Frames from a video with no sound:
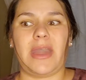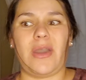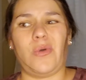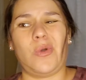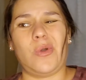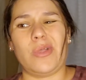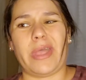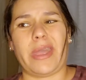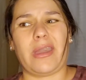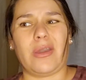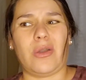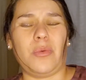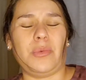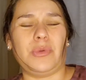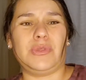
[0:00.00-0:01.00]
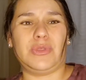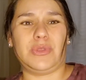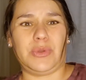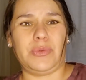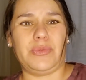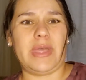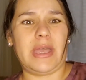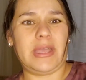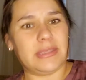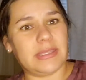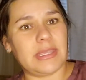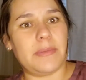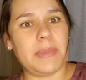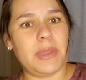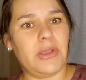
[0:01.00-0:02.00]
out like almost through that
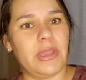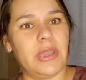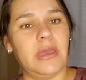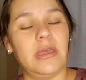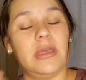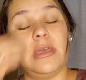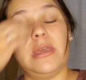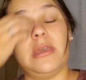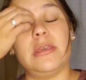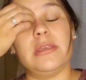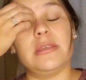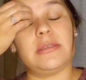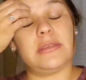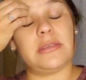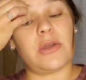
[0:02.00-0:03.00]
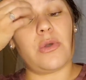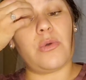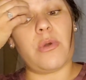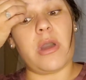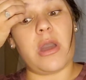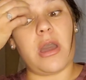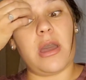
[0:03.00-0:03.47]
same area. So